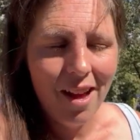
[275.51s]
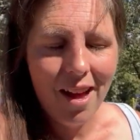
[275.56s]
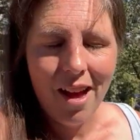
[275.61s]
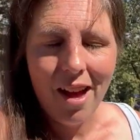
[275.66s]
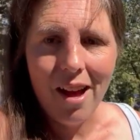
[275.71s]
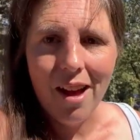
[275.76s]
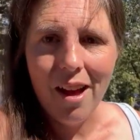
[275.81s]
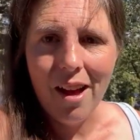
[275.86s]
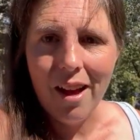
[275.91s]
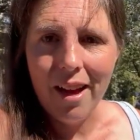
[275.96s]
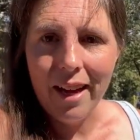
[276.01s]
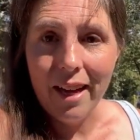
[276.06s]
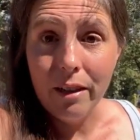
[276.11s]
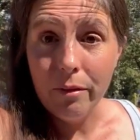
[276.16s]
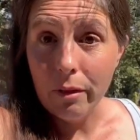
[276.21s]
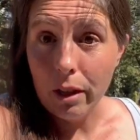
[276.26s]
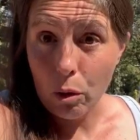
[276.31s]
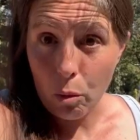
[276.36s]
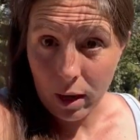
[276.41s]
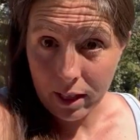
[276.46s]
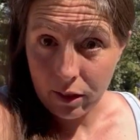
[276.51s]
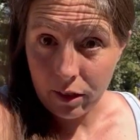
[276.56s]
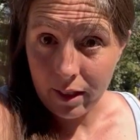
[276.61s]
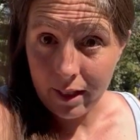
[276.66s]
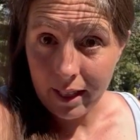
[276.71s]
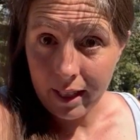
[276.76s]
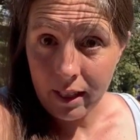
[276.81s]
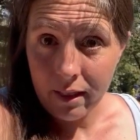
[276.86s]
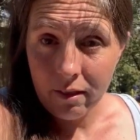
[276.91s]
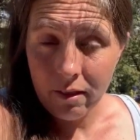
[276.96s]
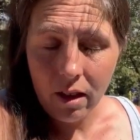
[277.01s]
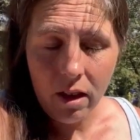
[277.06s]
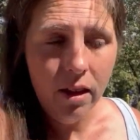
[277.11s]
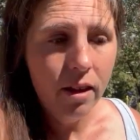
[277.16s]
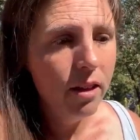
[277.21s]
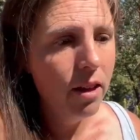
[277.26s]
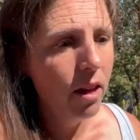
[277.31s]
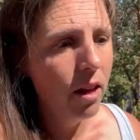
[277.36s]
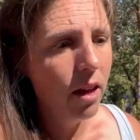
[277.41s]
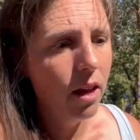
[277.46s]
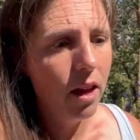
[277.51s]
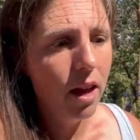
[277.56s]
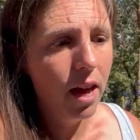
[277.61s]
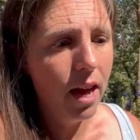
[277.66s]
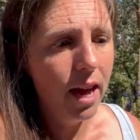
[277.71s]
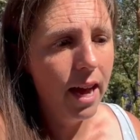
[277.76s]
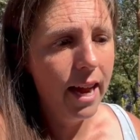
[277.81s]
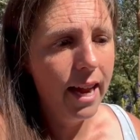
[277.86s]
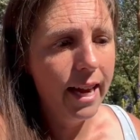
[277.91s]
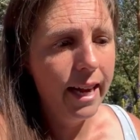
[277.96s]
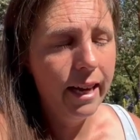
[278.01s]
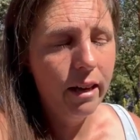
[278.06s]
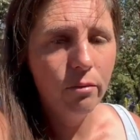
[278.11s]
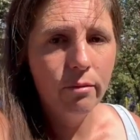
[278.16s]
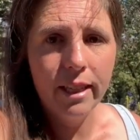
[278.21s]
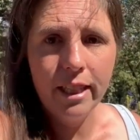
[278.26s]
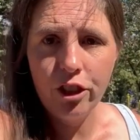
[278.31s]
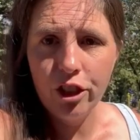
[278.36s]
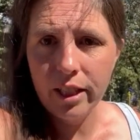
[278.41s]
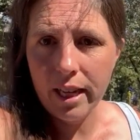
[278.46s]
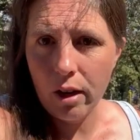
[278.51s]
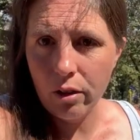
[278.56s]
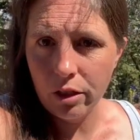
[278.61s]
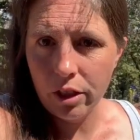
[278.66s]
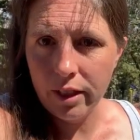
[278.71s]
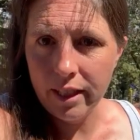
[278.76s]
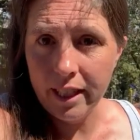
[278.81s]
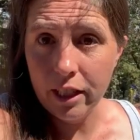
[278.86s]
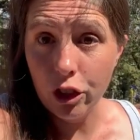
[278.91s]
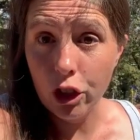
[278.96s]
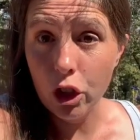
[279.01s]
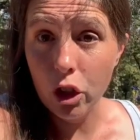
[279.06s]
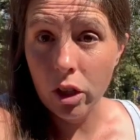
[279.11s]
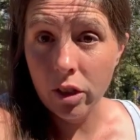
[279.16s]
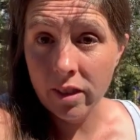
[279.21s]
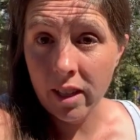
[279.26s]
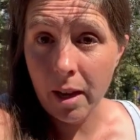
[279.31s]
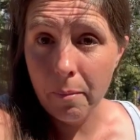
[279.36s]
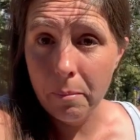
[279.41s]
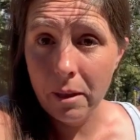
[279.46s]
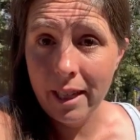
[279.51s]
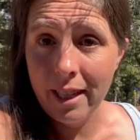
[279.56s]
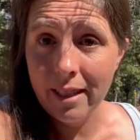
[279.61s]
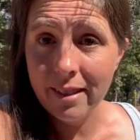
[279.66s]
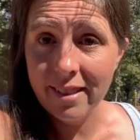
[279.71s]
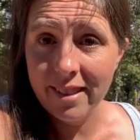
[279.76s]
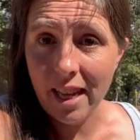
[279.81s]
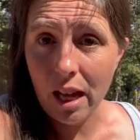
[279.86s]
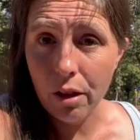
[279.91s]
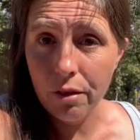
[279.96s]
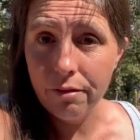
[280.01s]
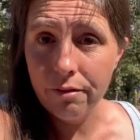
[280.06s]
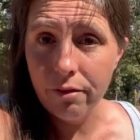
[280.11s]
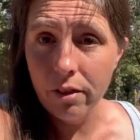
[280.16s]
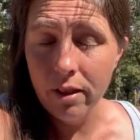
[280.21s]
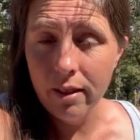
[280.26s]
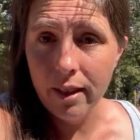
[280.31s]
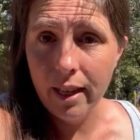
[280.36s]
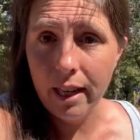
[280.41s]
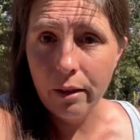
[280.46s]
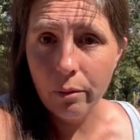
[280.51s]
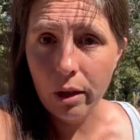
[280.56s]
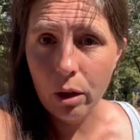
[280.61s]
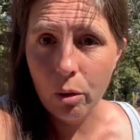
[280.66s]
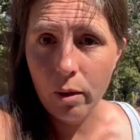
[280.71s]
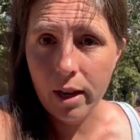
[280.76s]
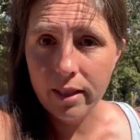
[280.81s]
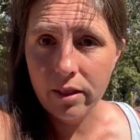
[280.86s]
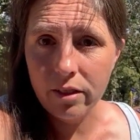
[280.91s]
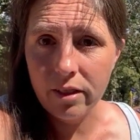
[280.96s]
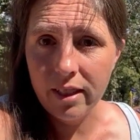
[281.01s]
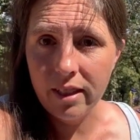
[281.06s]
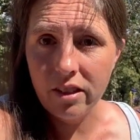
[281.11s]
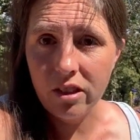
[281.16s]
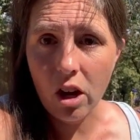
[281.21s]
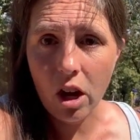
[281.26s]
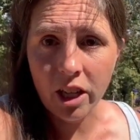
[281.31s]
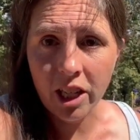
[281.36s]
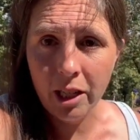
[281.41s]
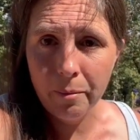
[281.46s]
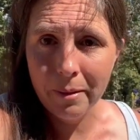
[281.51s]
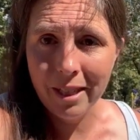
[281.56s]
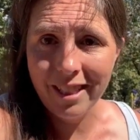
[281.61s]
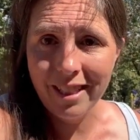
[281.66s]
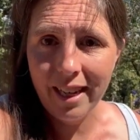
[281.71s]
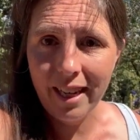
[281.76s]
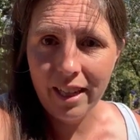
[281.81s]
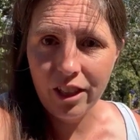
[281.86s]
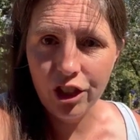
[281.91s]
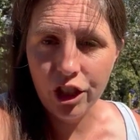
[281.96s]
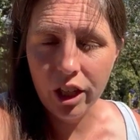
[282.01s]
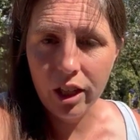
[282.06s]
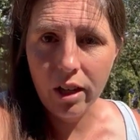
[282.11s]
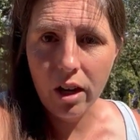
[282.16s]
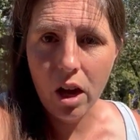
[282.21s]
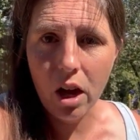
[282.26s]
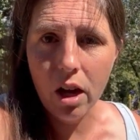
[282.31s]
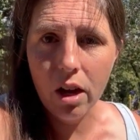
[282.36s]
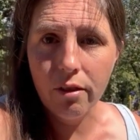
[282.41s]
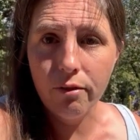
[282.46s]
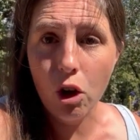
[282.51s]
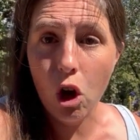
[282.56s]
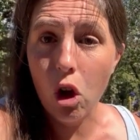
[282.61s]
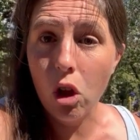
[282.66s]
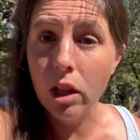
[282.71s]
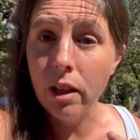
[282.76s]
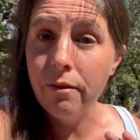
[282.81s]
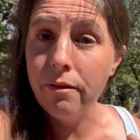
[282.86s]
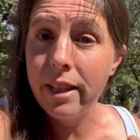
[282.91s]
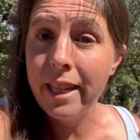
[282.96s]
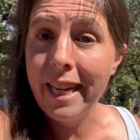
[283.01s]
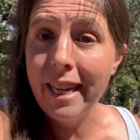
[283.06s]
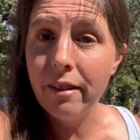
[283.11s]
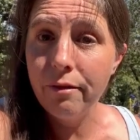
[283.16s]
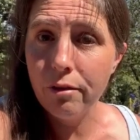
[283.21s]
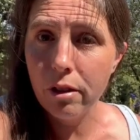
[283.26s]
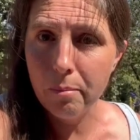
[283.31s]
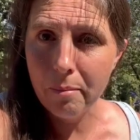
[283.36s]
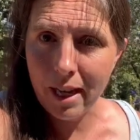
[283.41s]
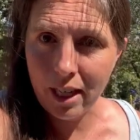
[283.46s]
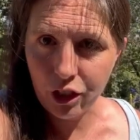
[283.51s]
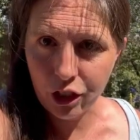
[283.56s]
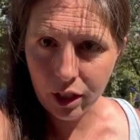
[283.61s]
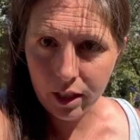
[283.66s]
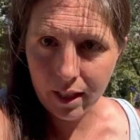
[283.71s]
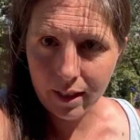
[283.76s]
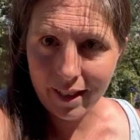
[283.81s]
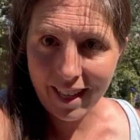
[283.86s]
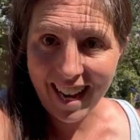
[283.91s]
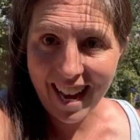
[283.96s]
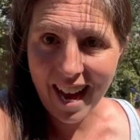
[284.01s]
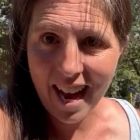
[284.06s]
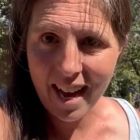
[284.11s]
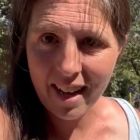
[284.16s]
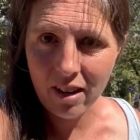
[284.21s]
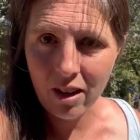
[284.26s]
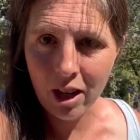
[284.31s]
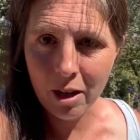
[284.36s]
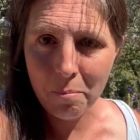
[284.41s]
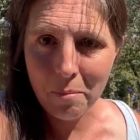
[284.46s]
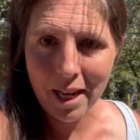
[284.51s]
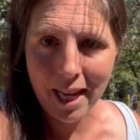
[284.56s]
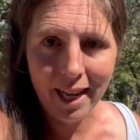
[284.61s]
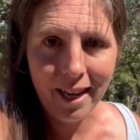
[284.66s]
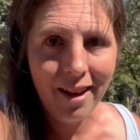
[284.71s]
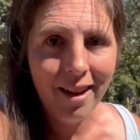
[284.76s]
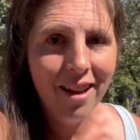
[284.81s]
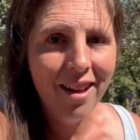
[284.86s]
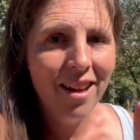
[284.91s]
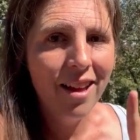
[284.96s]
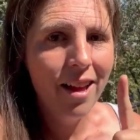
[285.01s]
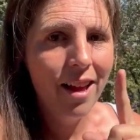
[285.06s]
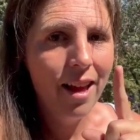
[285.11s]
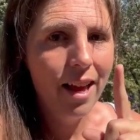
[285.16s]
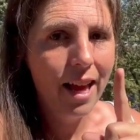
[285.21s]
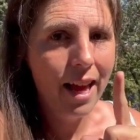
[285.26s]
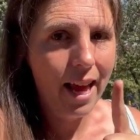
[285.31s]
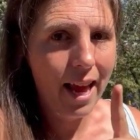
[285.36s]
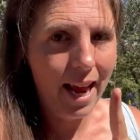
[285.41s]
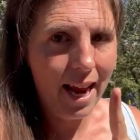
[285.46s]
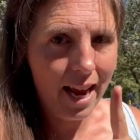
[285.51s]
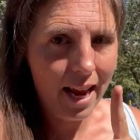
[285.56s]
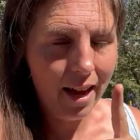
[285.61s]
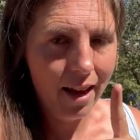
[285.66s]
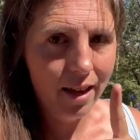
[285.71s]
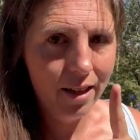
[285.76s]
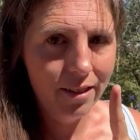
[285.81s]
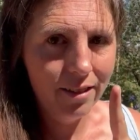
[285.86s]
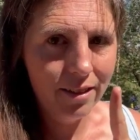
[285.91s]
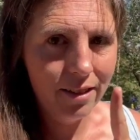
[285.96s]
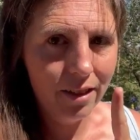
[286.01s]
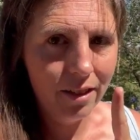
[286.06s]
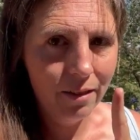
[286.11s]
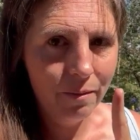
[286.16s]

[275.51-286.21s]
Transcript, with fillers: uh, and requested it. I reached out to the insurance company itself and requested documentation of all of the information that they had on me and